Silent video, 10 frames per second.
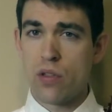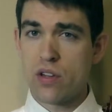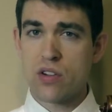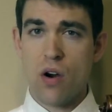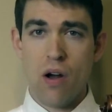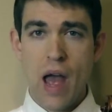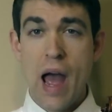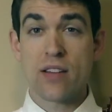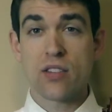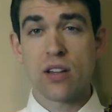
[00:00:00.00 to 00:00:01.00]
These are all
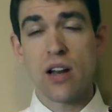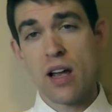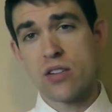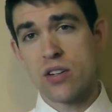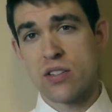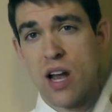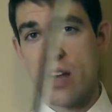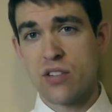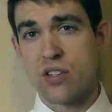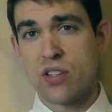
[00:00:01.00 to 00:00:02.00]
excellent
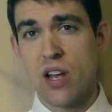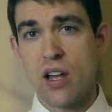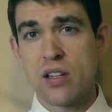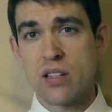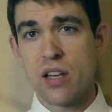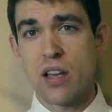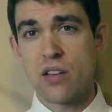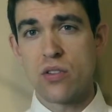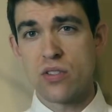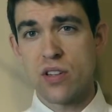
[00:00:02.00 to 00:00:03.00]
exercises to get
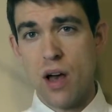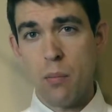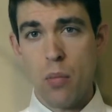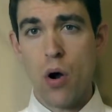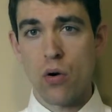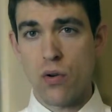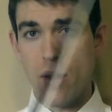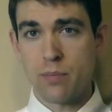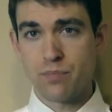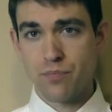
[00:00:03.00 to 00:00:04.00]
used to that bow
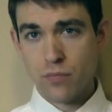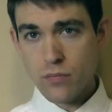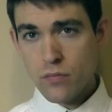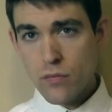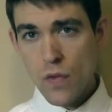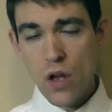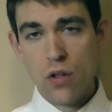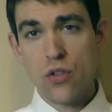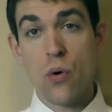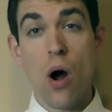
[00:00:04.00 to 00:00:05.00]
grip.
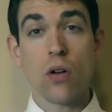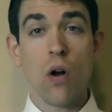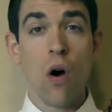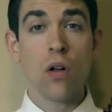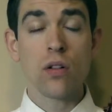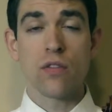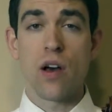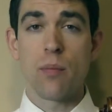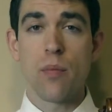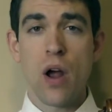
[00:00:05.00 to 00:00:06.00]
Throughout all of
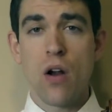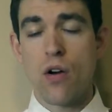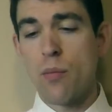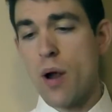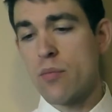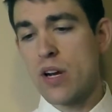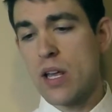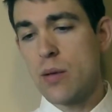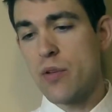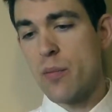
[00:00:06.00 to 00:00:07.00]
them, remember to
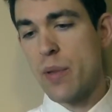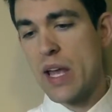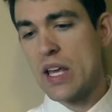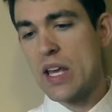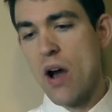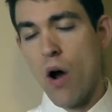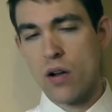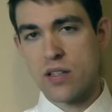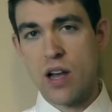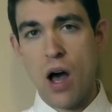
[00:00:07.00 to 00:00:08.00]
keep your pinky
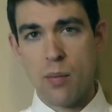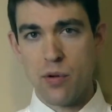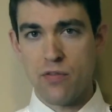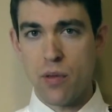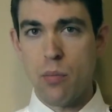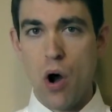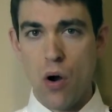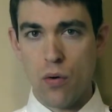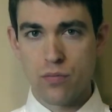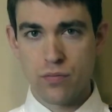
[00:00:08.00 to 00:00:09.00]
on top of the
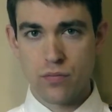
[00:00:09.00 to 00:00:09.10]
bow.